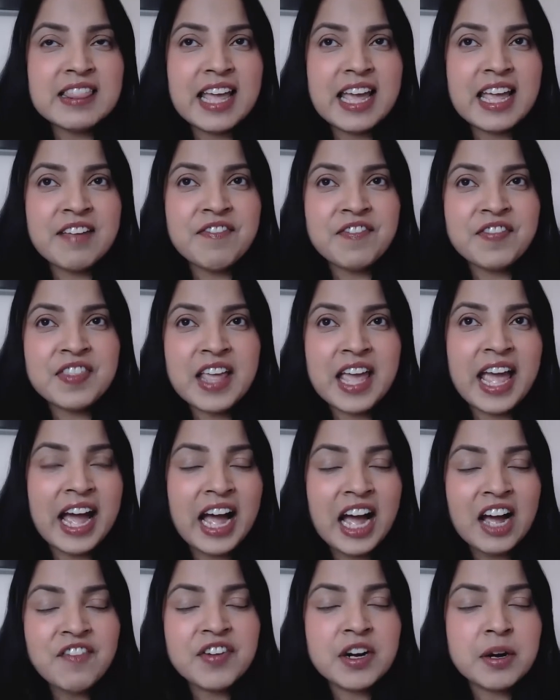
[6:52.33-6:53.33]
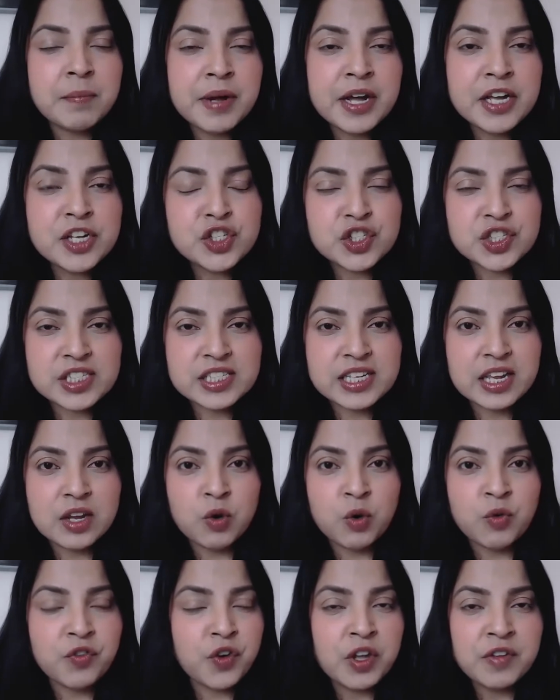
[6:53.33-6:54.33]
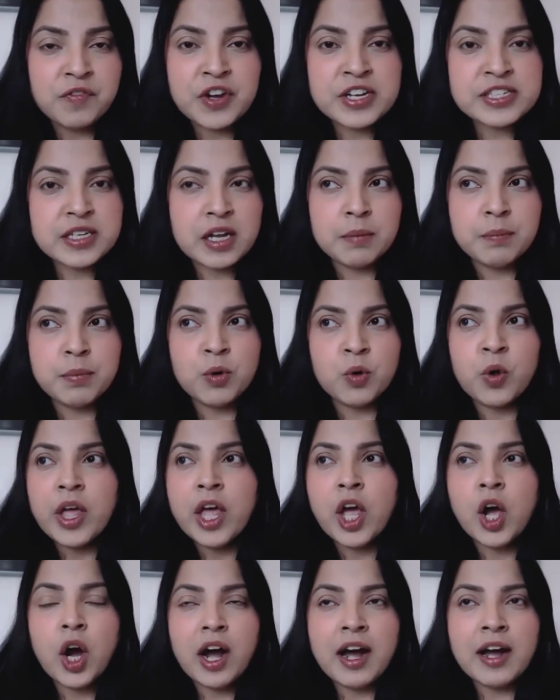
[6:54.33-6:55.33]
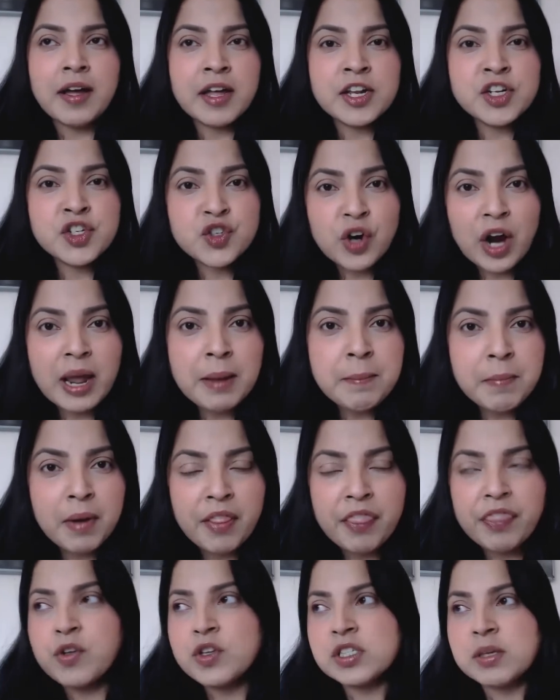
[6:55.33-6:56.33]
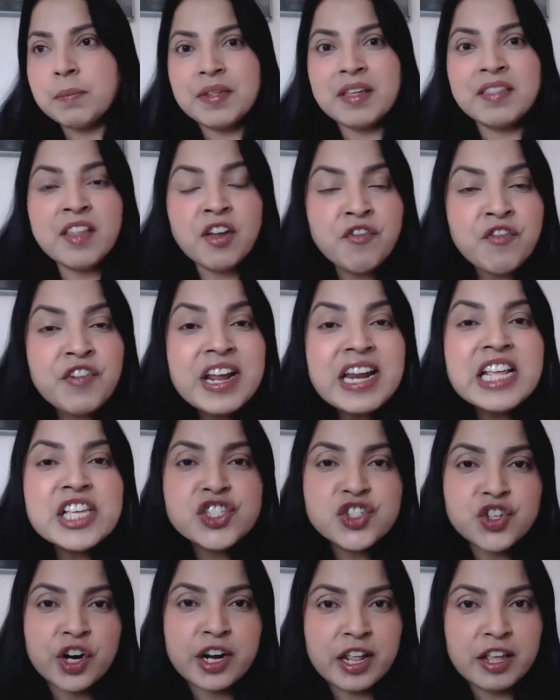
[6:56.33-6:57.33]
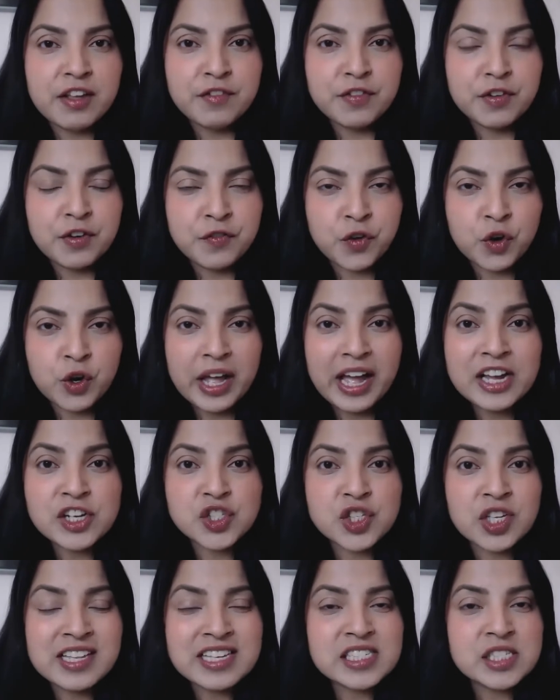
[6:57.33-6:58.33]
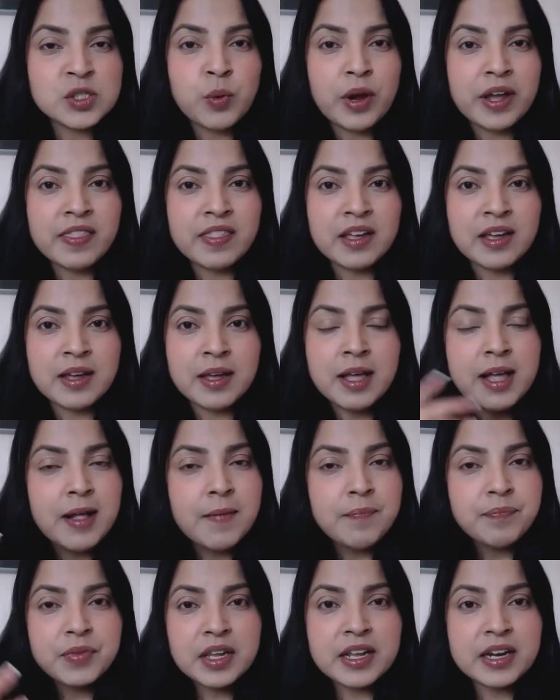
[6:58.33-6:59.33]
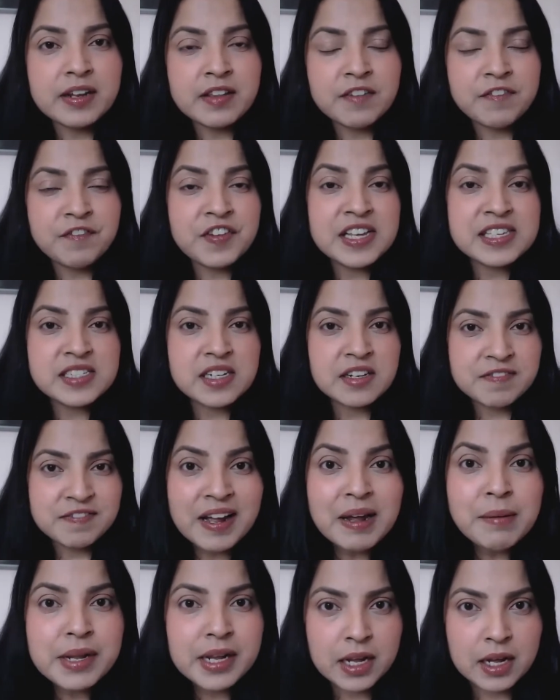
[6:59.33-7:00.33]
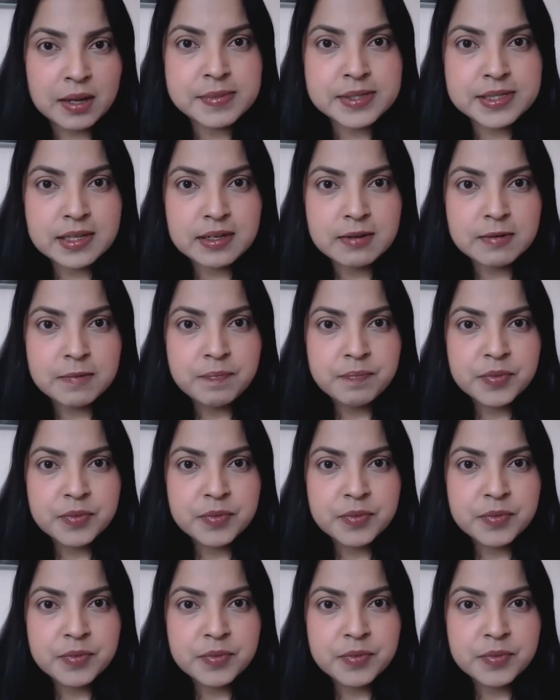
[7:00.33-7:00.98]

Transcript: if they have an emergency, or for example, a dry month or something, they're really struggling for cash. So this is where the feast and famine comes in.